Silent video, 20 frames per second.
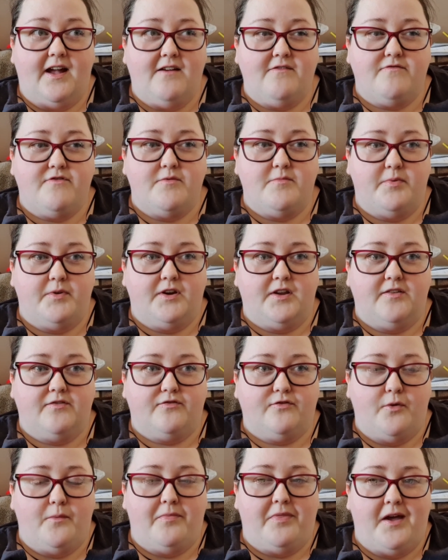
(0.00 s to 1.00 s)
everybody
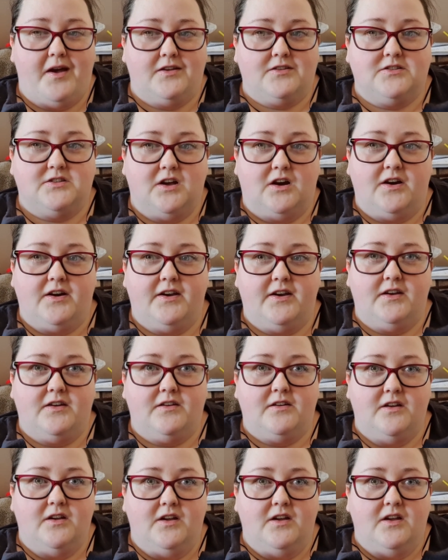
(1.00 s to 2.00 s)
from that side,
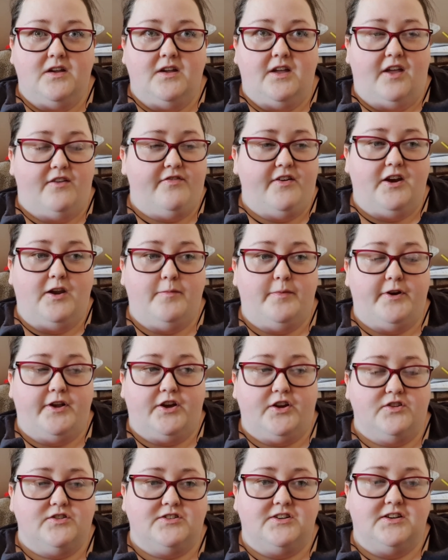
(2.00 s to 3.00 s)
if anybody
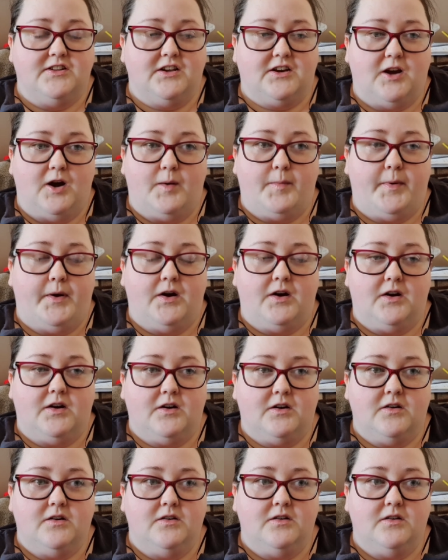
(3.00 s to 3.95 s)
goes near the car park,